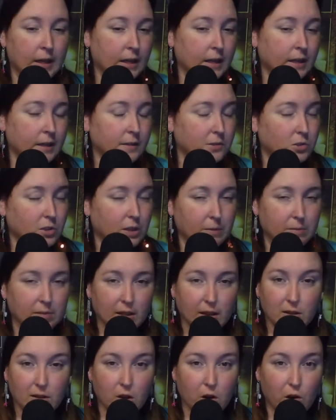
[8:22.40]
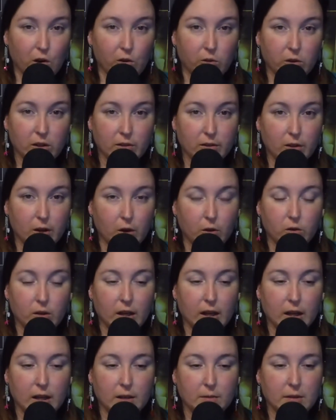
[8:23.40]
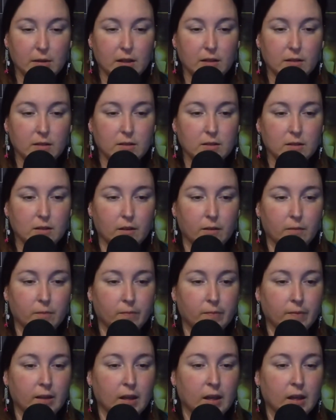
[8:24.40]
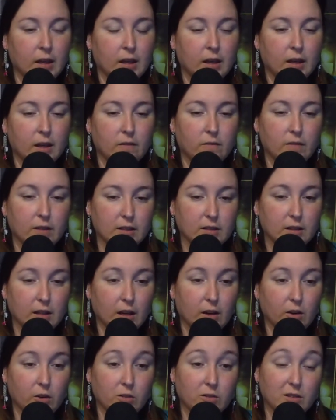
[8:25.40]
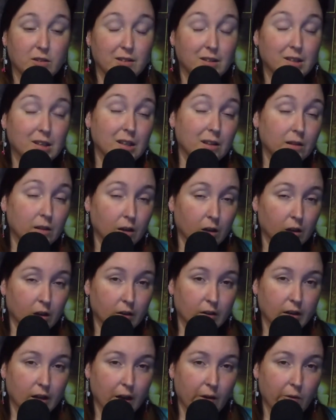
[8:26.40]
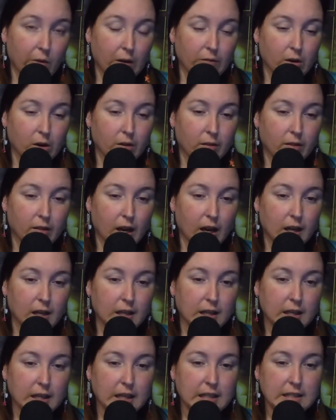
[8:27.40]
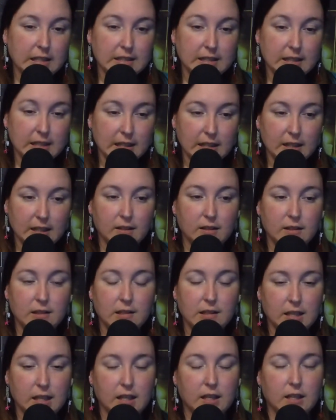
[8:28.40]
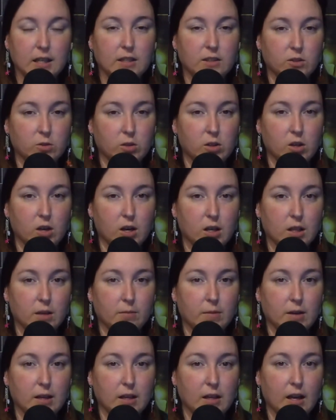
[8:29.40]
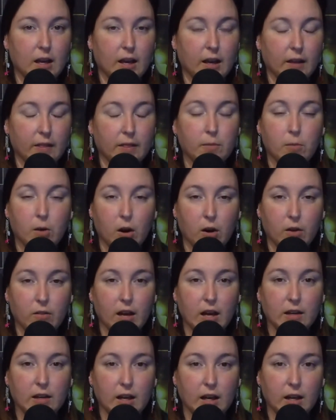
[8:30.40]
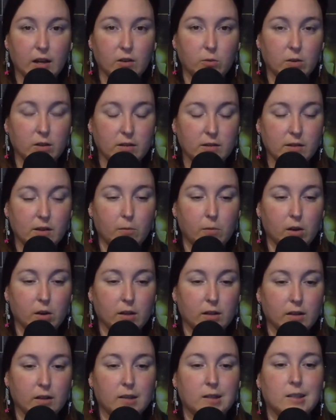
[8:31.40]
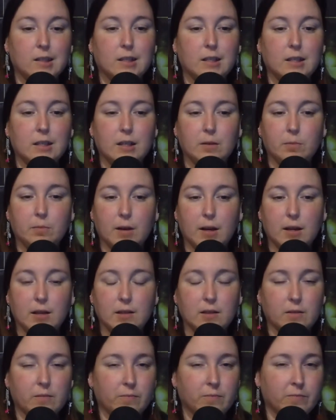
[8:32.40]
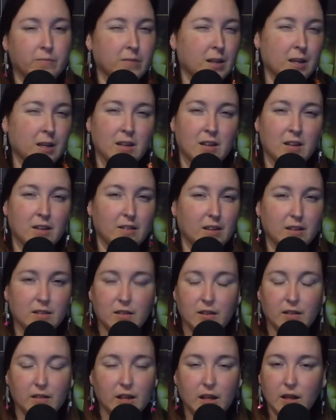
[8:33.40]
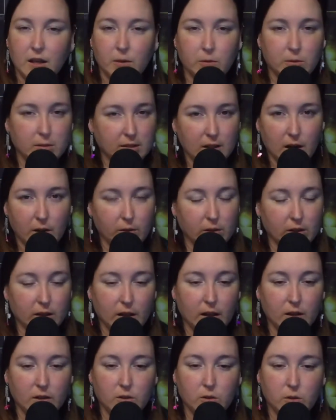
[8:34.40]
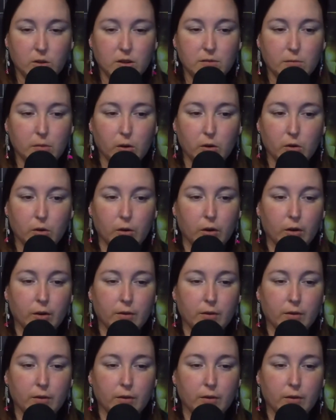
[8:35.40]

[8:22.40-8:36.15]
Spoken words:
James had no known enemies. Investigators did learn, however, that he did get into an argument at the bar that night with someone, but they said that it was not related to his murder.